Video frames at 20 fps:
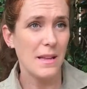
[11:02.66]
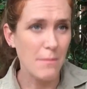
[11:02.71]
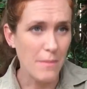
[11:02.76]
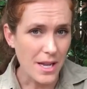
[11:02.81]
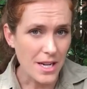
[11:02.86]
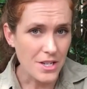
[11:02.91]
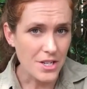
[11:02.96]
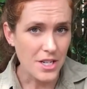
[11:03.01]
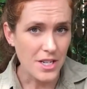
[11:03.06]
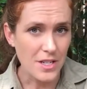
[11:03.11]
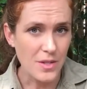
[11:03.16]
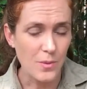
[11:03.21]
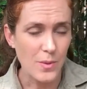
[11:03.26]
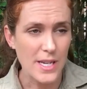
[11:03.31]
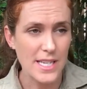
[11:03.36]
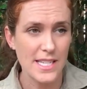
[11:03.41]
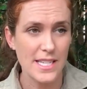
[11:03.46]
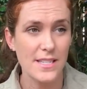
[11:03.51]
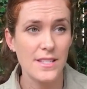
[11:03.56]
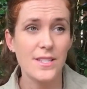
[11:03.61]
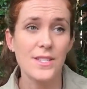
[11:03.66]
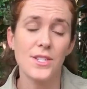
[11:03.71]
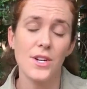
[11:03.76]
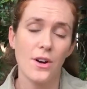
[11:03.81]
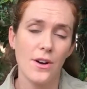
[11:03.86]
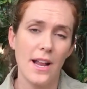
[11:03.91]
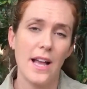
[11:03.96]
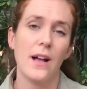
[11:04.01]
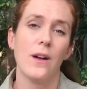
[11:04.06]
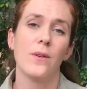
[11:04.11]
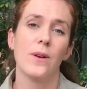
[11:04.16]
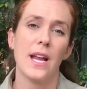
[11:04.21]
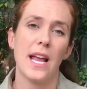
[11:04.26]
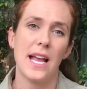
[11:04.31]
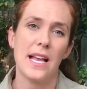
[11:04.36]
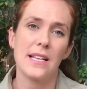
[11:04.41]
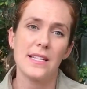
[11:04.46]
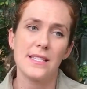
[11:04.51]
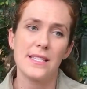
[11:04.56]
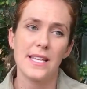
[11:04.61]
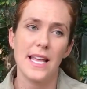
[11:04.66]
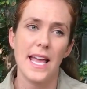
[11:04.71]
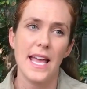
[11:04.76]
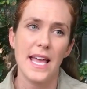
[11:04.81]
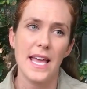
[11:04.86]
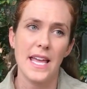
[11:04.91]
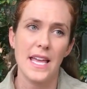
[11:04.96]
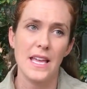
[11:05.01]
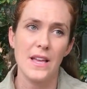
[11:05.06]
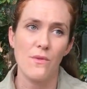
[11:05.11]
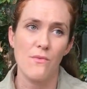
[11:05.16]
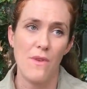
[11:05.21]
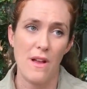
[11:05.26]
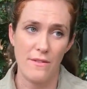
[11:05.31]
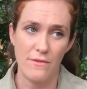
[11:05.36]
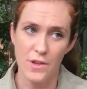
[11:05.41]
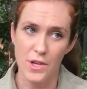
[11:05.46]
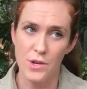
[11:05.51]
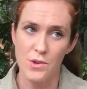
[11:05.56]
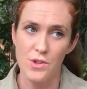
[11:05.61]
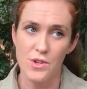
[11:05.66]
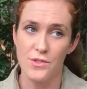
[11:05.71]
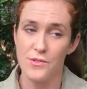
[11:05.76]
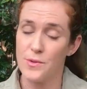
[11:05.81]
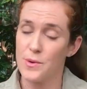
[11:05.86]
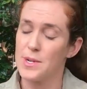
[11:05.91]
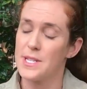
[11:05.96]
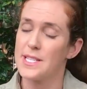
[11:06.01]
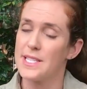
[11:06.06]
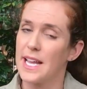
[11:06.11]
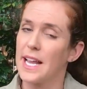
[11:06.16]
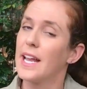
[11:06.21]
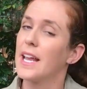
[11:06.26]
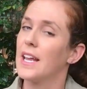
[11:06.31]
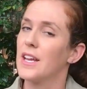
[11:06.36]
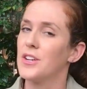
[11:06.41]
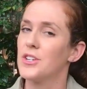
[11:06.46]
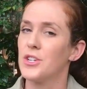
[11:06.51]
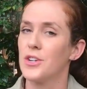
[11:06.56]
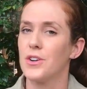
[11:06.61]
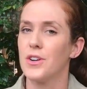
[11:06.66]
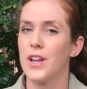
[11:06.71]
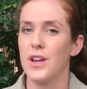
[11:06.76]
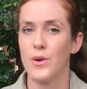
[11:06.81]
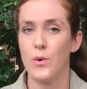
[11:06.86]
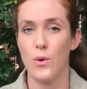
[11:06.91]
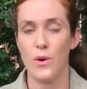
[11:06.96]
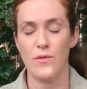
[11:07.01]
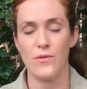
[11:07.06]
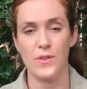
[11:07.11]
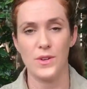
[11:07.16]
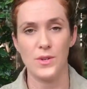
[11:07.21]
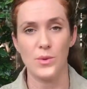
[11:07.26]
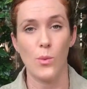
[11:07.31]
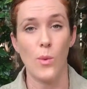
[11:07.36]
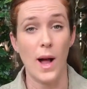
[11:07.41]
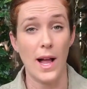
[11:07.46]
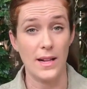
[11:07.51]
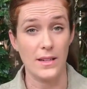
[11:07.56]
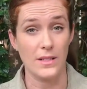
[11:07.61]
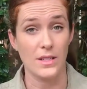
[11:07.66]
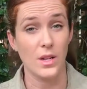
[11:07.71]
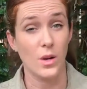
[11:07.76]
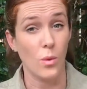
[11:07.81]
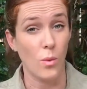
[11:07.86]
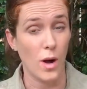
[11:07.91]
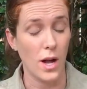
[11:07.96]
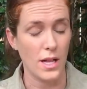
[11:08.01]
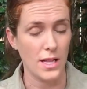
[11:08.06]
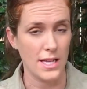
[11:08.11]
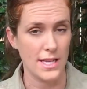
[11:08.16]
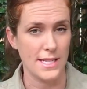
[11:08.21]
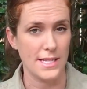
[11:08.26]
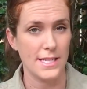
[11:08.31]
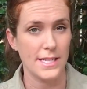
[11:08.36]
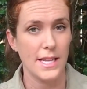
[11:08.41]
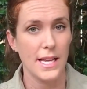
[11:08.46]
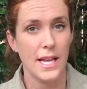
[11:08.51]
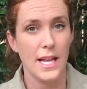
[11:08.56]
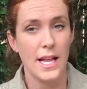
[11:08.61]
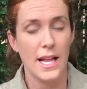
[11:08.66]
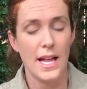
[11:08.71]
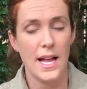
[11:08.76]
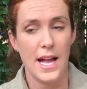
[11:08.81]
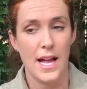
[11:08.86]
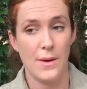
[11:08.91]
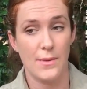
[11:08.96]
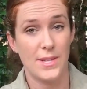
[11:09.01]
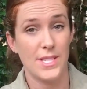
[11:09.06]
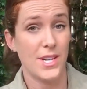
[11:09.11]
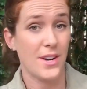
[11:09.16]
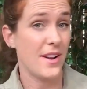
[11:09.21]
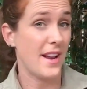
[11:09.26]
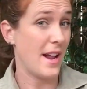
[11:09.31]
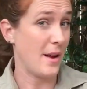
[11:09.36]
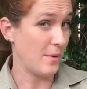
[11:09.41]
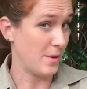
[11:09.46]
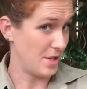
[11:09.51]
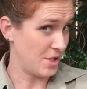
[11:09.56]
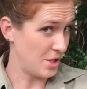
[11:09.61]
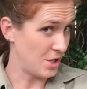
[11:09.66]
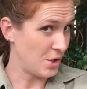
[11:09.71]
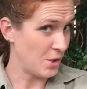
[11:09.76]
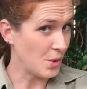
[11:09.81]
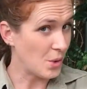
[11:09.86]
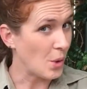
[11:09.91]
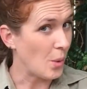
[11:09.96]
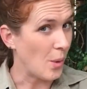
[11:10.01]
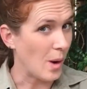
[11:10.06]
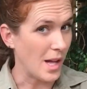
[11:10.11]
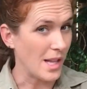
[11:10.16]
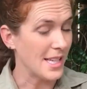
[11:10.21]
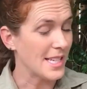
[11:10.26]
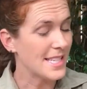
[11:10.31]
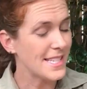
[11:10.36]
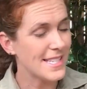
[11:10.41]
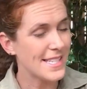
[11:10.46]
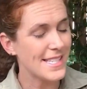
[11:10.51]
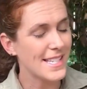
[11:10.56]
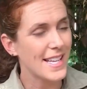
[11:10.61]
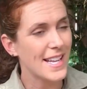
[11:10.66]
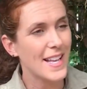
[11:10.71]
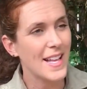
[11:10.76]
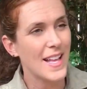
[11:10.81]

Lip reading: I mentioned, we did start out as a refuge for sick, injured, and orphaned wild koalas. We started out with 2 koalas.